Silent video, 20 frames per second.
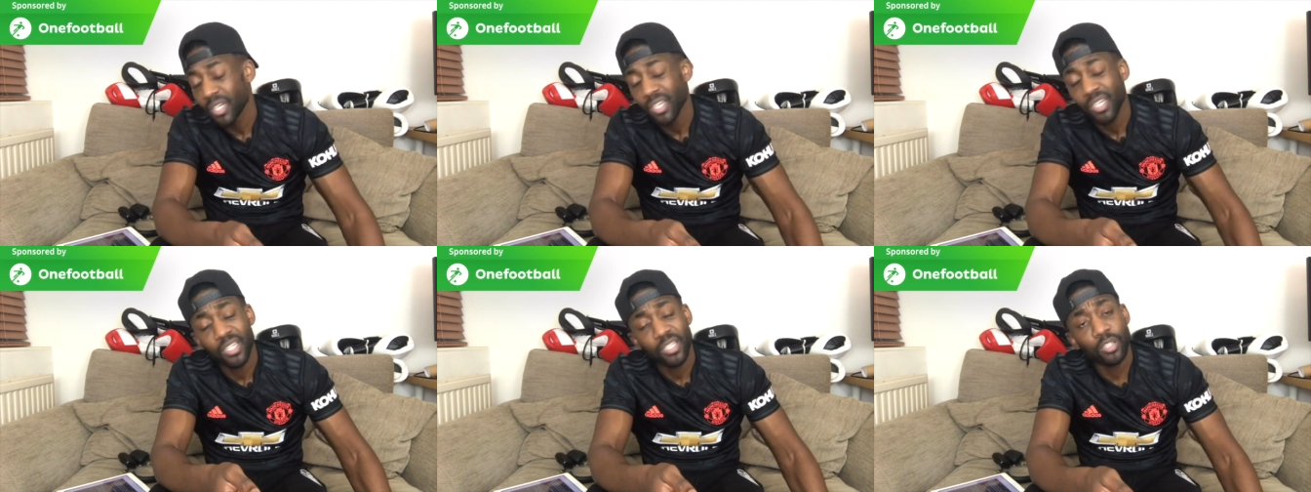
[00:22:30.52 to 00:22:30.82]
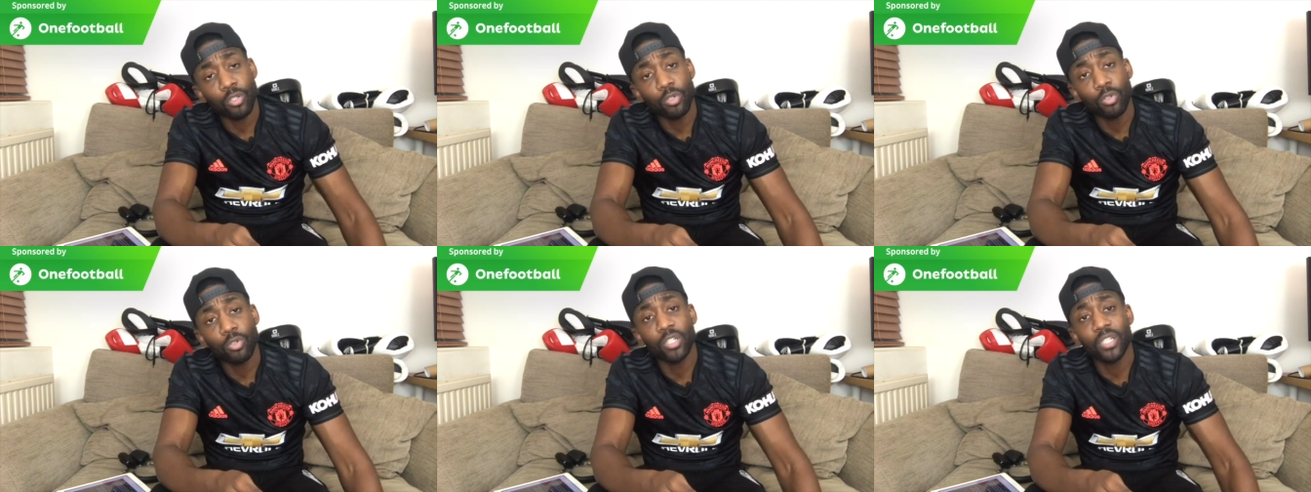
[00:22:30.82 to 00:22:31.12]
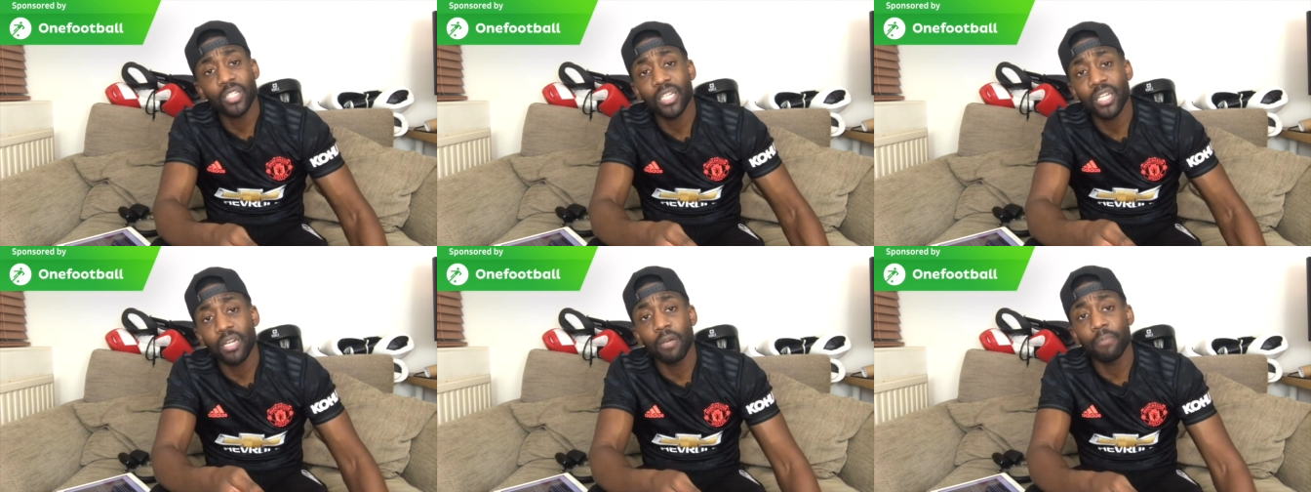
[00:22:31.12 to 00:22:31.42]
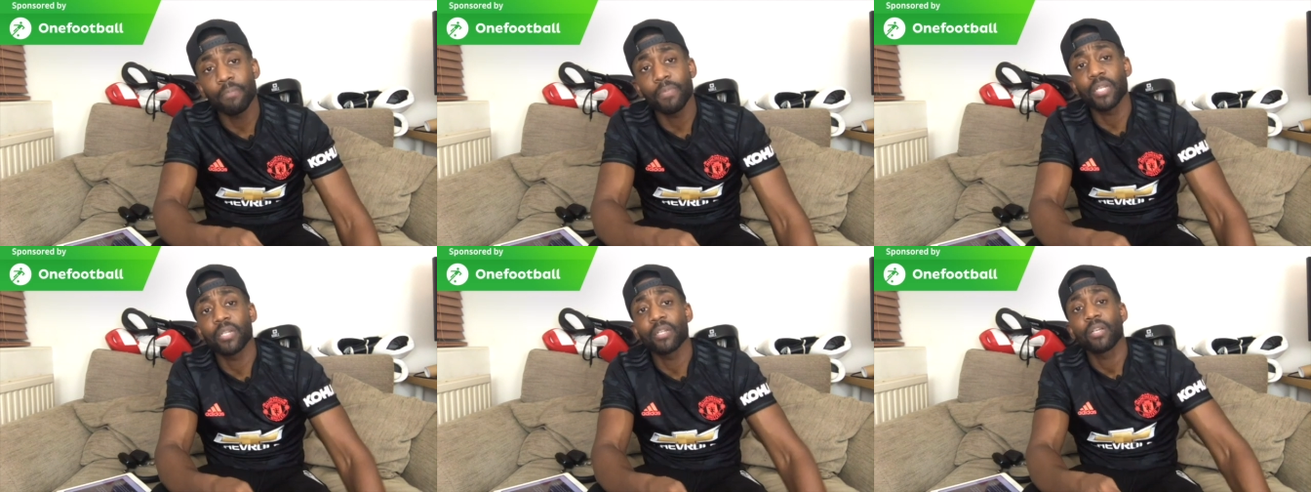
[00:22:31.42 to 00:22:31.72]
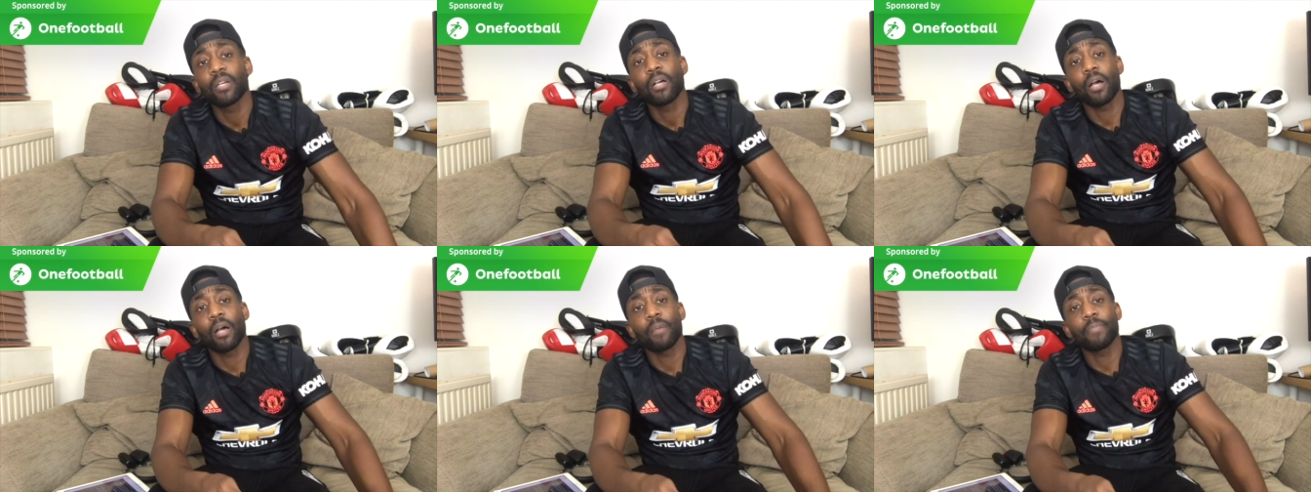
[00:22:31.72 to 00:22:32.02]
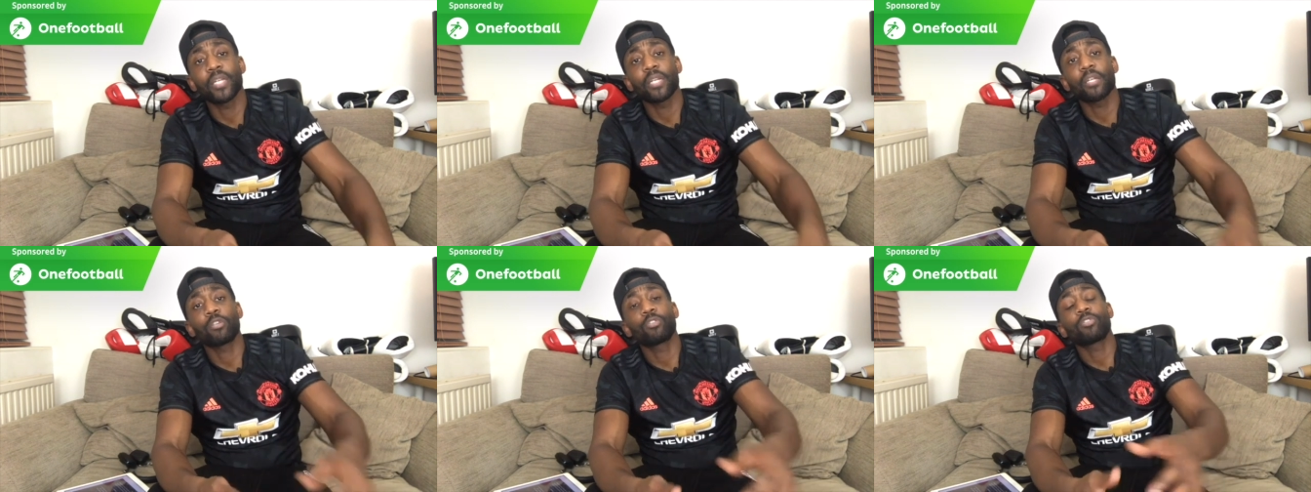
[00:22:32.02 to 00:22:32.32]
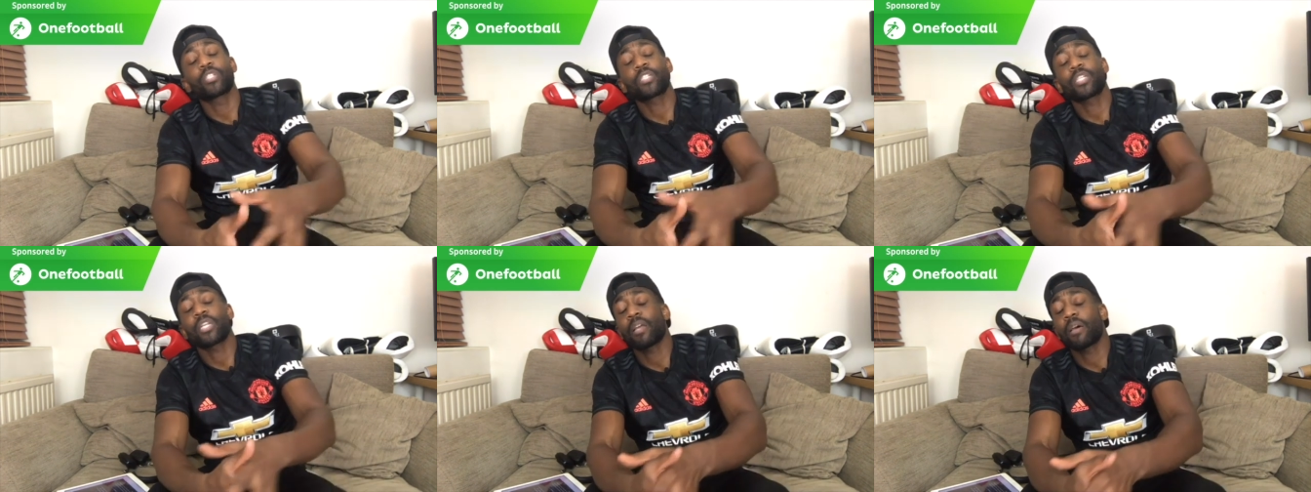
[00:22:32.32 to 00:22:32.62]
He's a good centre mid. I mean, a good
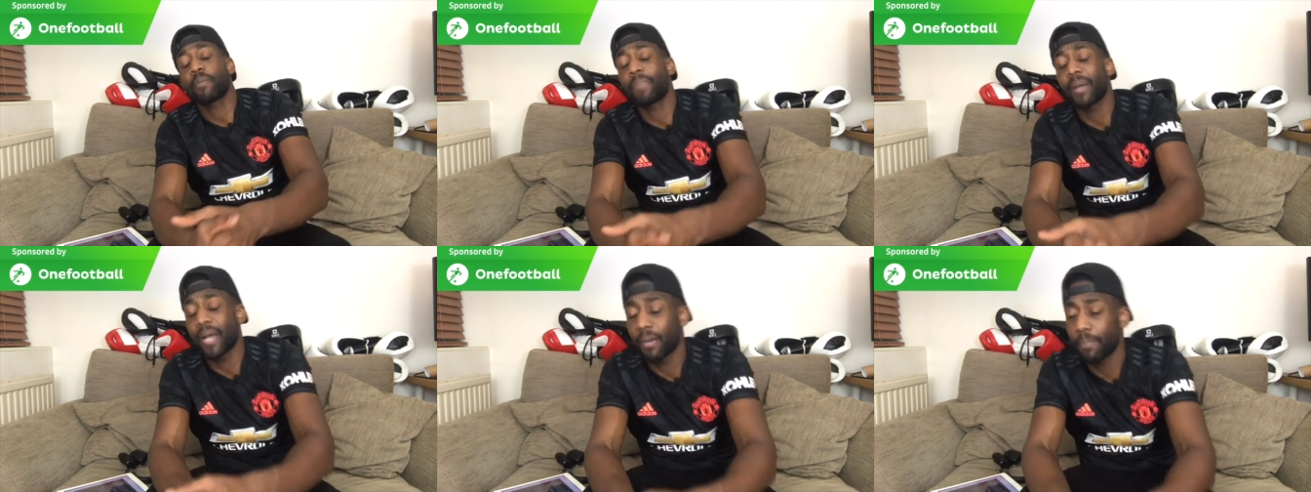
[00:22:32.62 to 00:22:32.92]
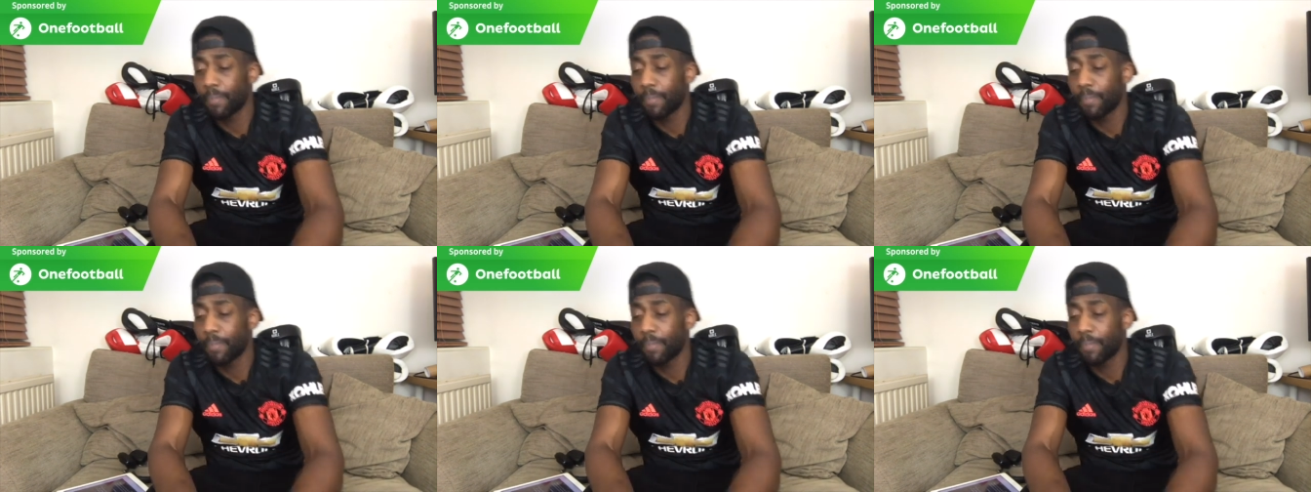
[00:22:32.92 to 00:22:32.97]
centre back.